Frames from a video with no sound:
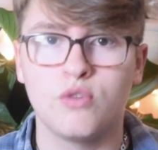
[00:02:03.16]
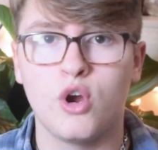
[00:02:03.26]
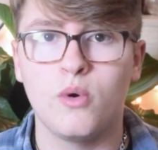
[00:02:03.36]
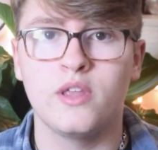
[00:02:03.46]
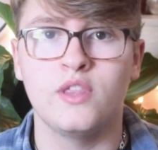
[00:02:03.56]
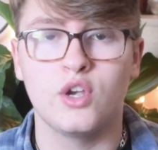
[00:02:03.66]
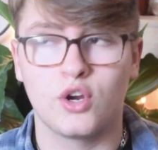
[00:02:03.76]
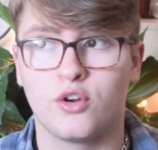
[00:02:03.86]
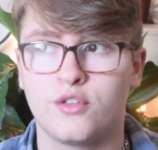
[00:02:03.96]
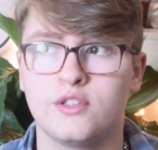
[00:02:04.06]
grow in the
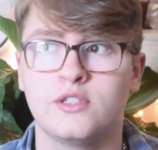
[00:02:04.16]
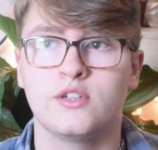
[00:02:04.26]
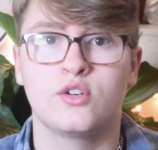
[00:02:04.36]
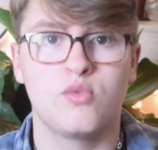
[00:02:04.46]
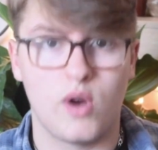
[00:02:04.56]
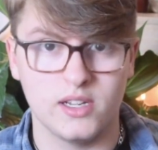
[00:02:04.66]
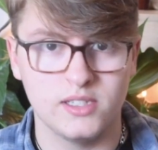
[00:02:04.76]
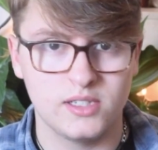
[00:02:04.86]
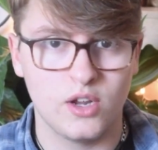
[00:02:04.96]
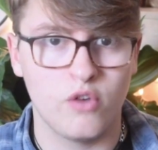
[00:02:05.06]
Earth's
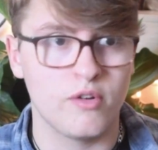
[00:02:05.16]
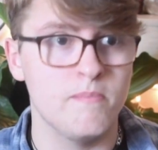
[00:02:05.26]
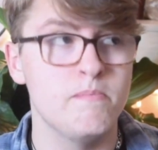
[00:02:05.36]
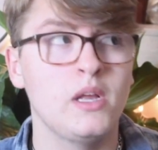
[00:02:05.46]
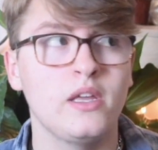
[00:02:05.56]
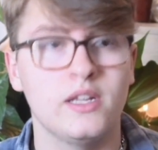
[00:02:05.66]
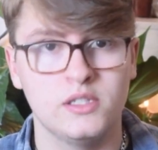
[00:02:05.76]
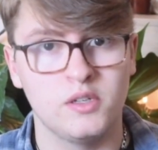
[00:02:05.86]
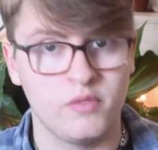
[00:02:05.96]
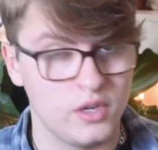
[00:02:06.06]
crust over
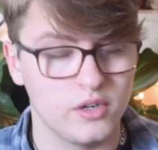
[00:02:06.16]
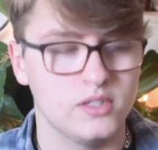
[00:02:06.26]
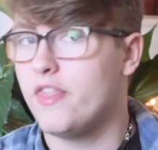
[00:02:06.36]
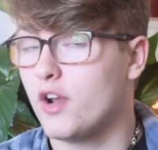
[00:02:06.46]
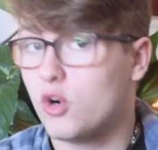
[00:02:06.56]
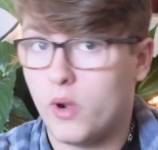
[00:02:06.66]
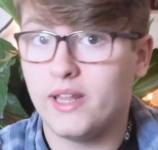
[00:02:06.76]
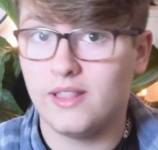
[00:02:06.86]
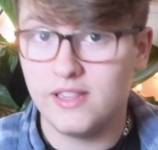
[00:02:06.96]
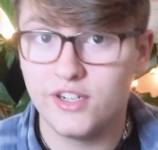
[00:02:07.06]
millions of years. They're
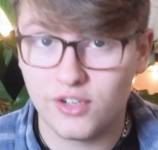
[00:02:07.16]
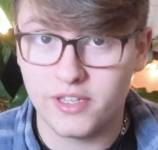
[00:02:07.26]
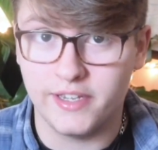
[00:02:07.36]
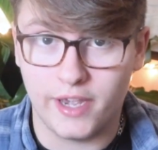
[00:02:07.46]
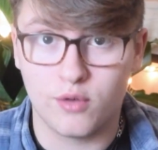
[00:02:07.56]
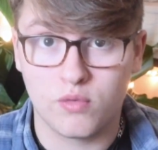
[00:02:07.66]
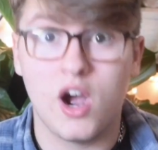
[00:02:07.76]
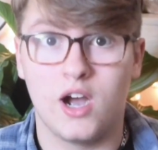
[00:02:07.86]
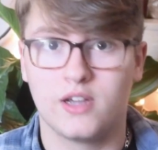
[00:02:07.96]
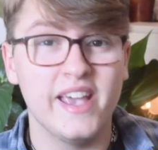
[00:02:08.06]
quite literally a
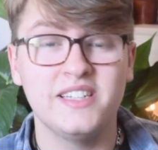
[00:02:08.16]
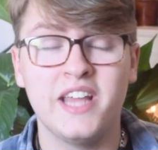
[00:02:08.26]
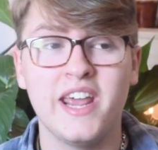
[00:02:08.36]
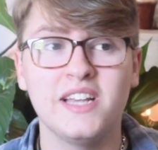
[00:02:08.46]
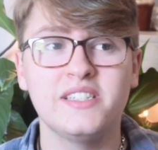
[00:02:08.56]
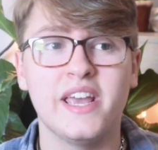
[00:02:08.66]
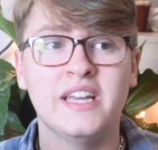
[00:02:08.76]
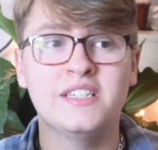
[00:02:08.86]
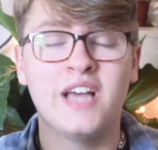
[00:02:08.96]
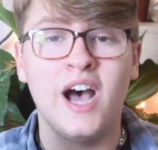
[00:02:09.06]
rock. It takes
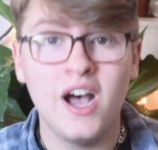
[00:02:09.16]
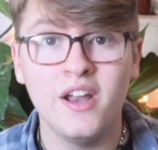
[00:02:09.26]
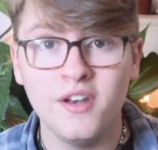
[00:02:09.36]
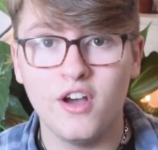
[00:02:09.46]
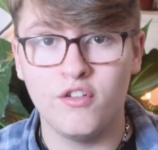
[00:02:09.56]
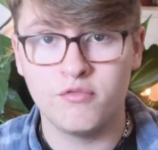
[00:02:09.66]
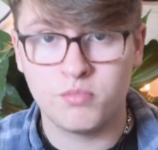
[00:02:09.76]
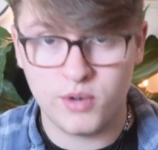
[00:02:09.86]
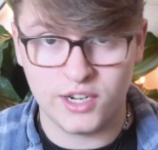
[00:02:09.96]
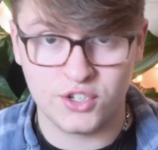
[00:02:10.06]
a ton
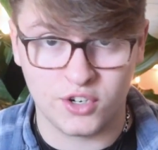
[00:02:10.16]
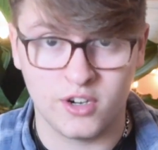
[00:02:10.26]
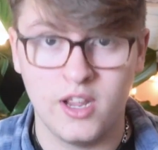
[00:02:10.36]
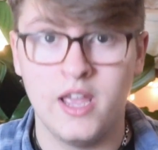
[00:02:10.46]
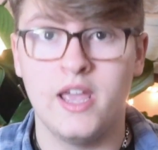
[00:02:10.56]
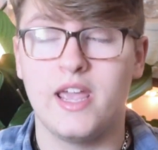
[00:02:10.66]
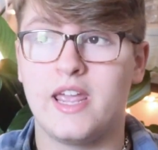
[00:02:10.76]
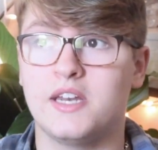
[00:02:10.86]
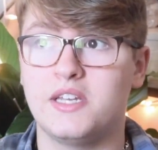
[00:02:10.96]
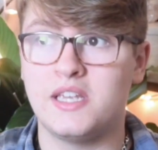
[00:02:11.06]
of pressure
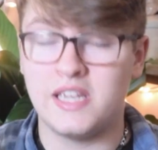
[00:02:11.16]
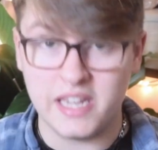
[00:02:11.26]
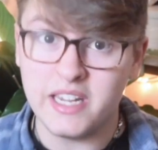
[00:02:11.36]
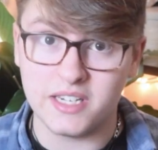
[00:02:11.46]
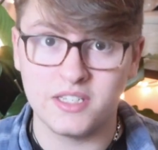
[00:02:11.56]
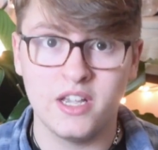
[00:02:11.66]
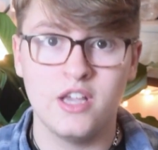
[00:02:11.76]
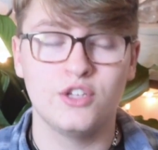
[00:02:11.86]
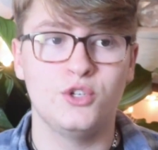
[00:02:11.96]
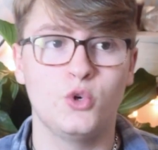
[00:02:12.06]
and heat
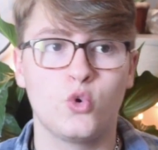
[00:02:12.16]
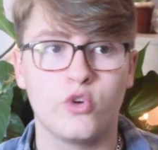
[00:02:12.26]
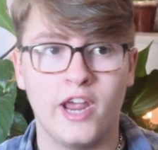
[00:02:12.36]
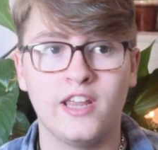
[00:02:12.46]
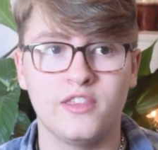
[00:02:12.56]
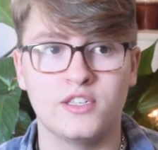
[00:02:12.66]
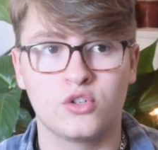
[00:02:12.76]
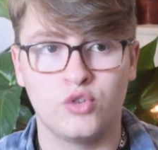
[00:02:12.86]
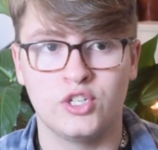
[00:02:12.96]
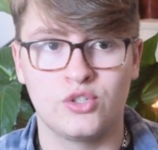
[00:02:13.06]
to create these
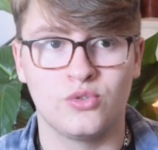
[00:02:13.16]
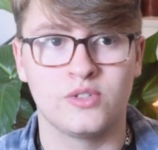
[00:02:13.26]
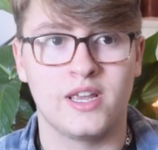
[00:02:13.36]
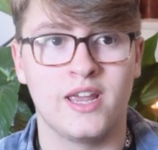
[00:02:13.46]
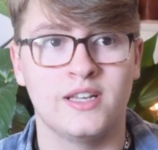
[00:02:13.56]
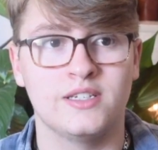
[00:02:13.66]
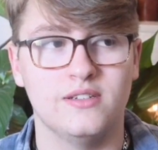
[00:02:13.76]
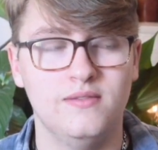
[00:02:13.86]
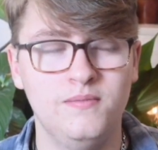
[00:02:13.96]
crystals, and